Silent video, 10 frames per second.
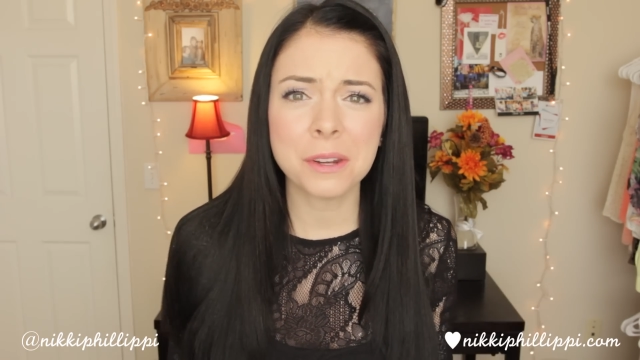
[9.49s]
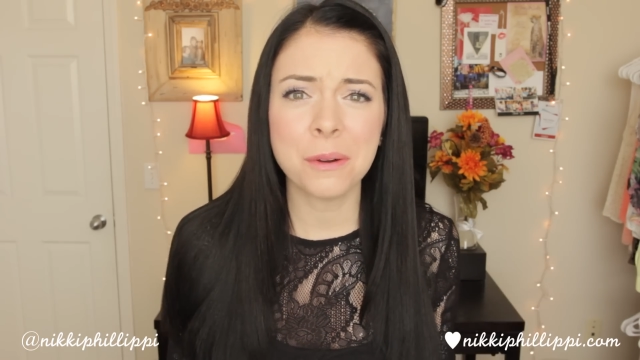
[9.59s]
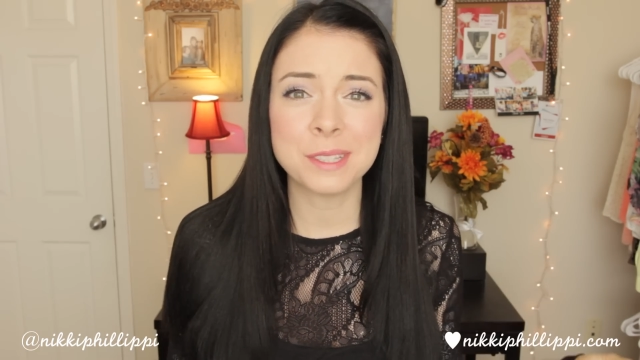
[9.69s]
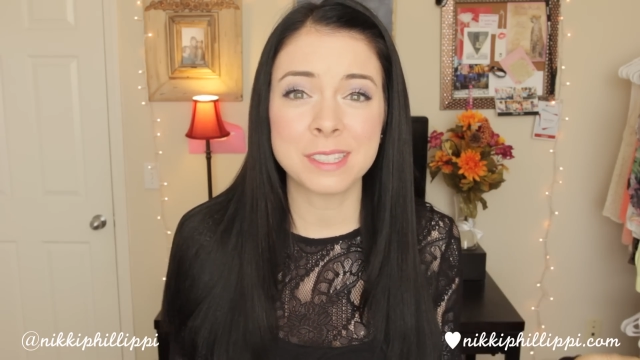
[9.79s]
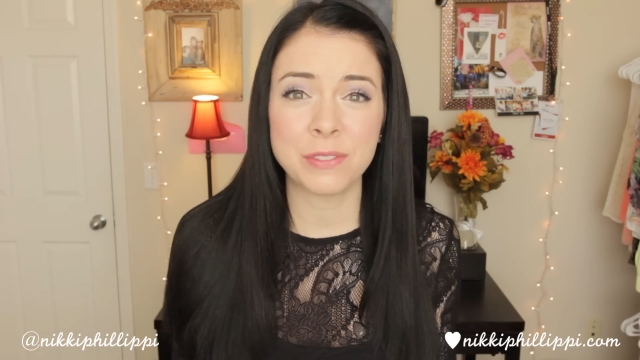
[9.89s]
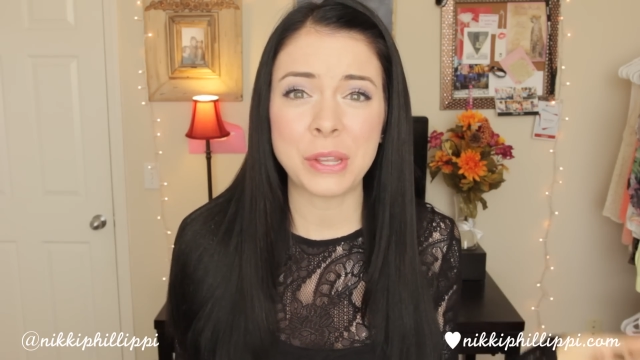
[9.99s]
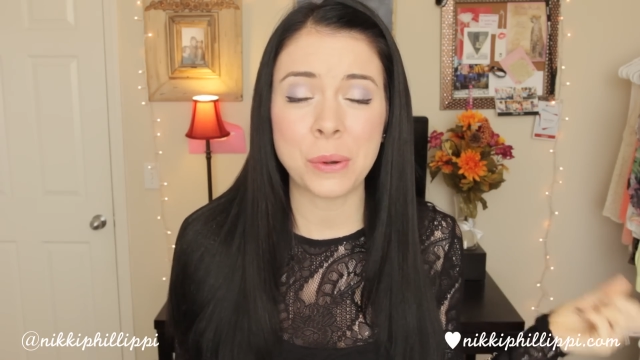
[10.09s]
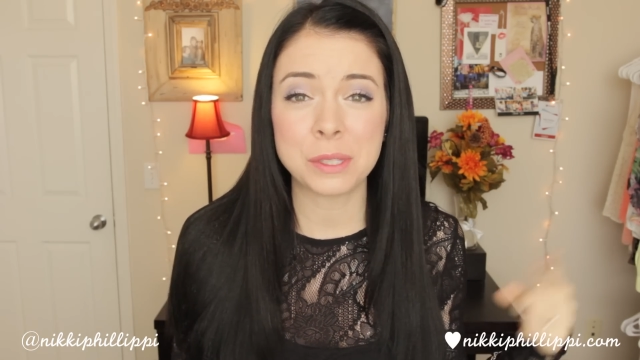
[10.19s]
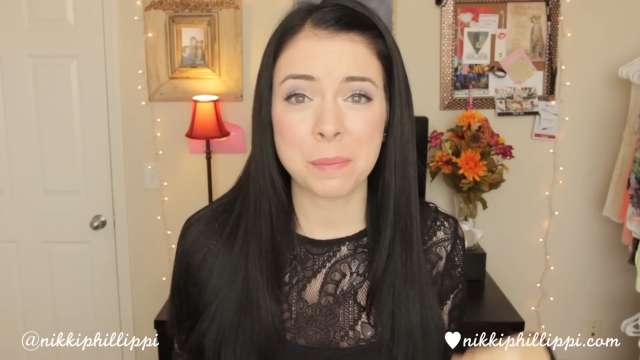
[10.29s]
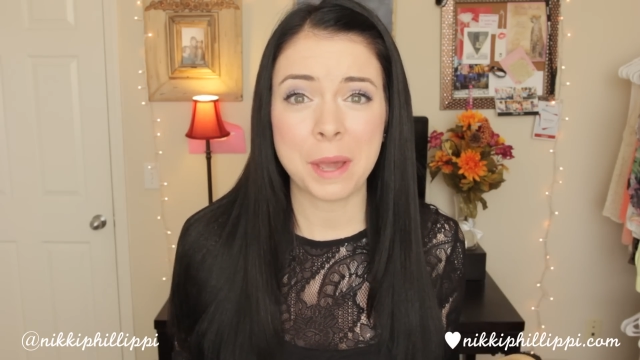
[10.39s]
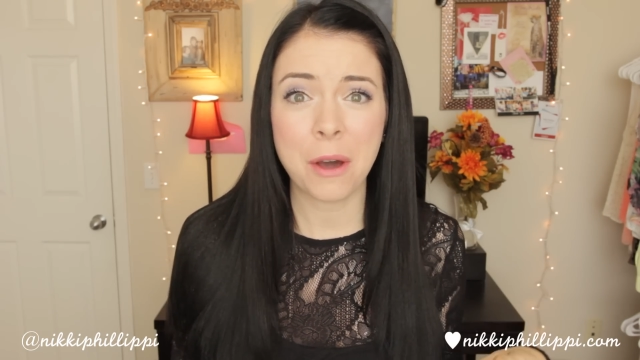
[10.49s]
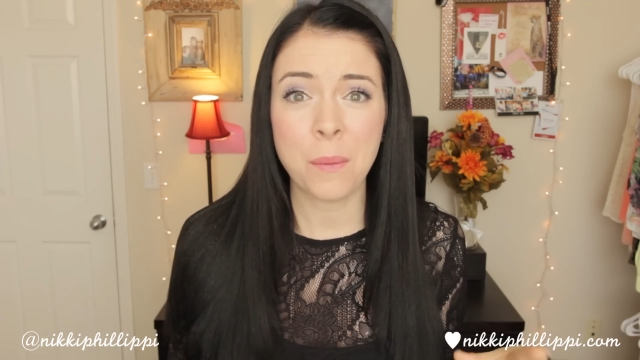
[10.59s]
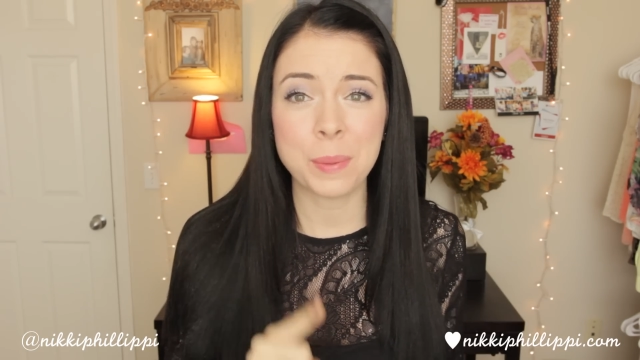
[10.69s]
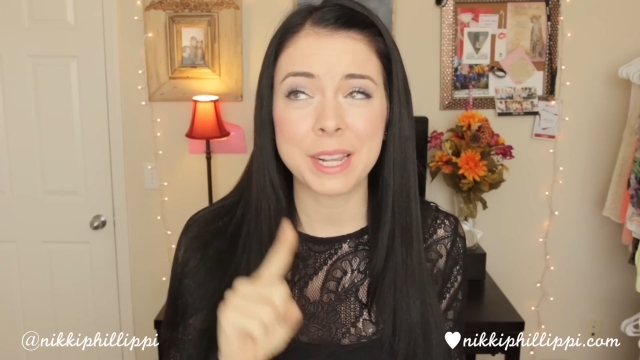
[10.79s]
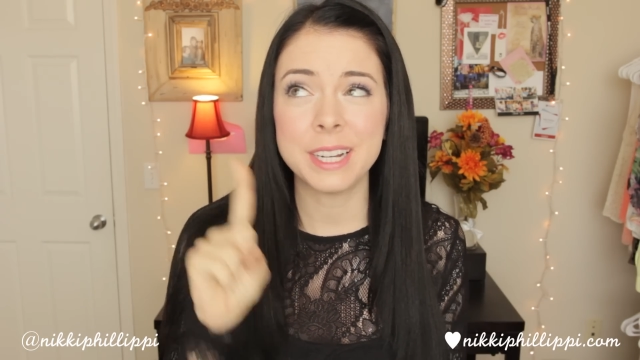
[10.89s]
know what this video is
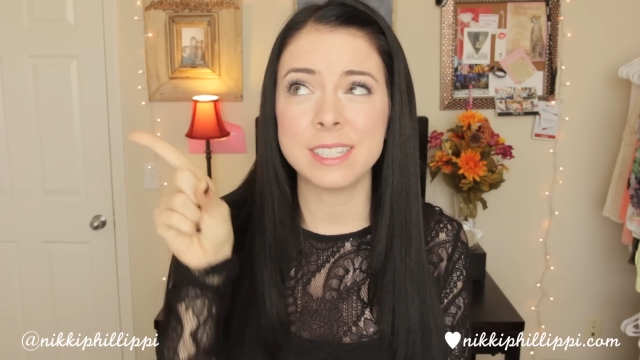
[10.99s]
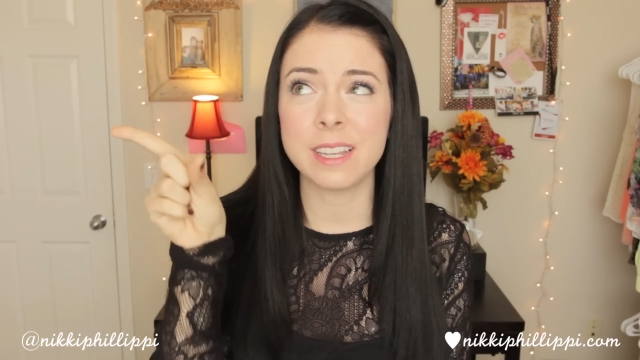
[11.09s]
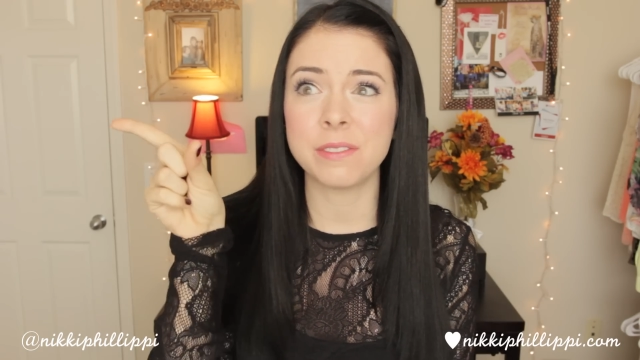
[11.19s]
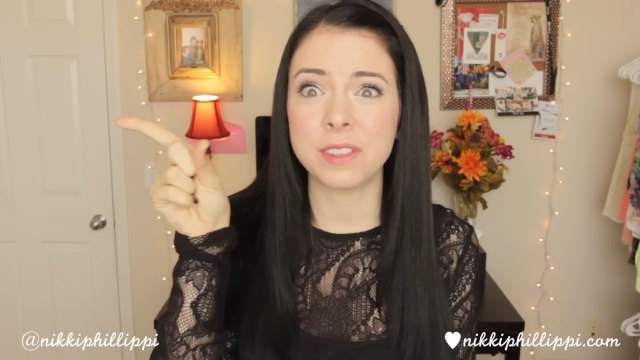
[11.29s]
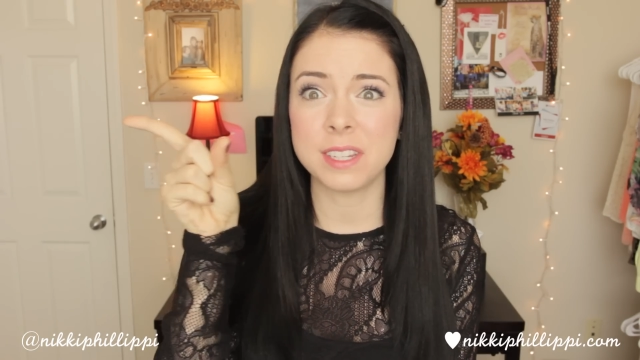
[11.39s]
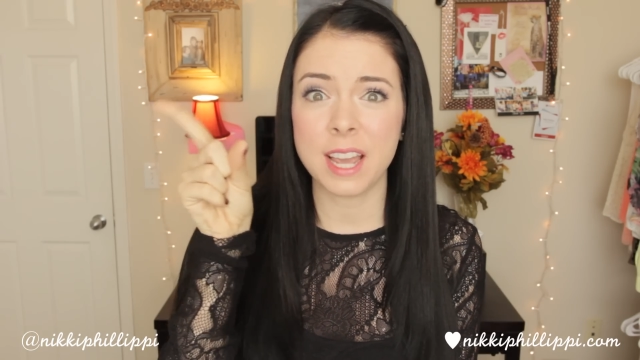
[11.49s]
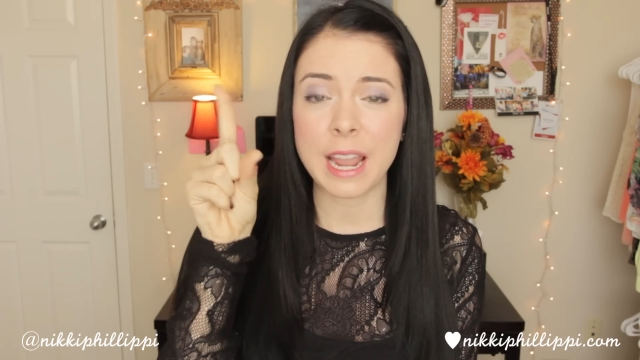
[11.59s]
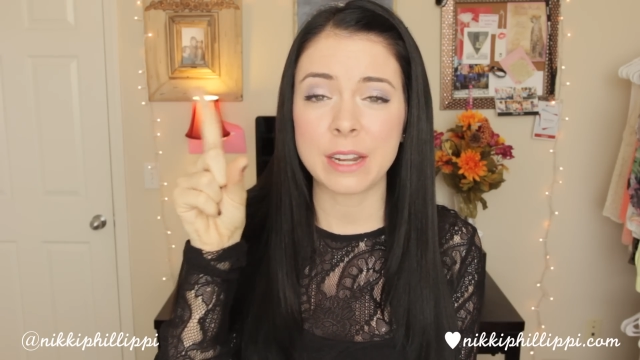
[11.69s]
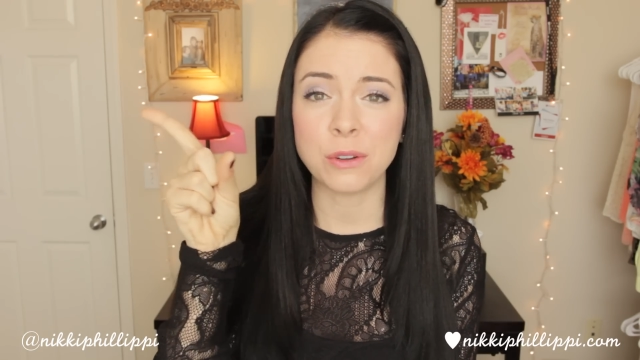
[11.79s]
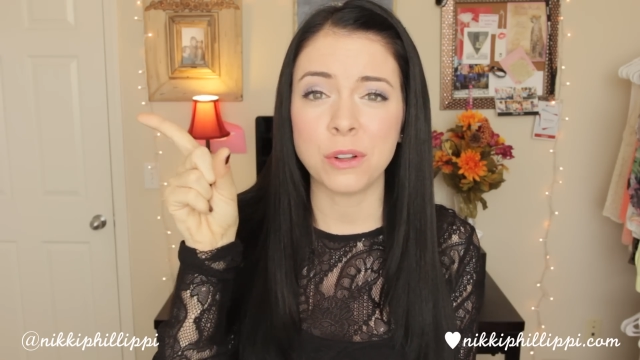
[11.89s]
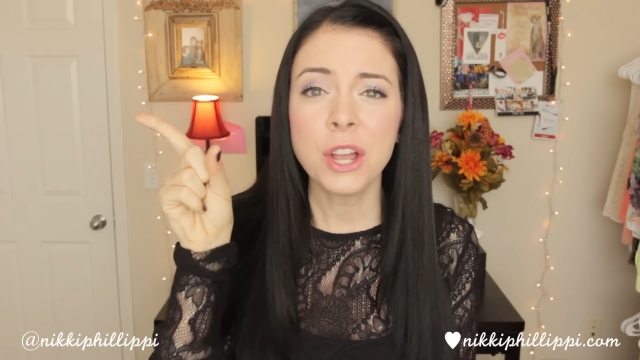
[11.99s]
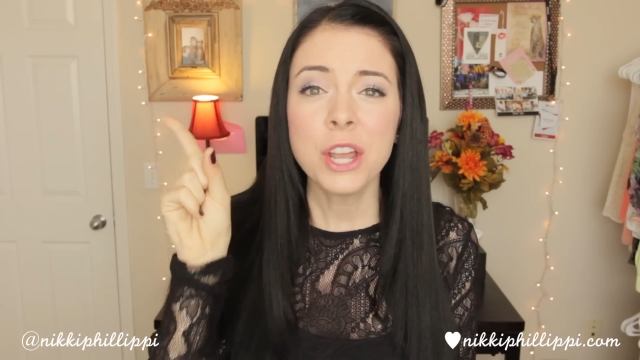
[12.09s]
about because of the title.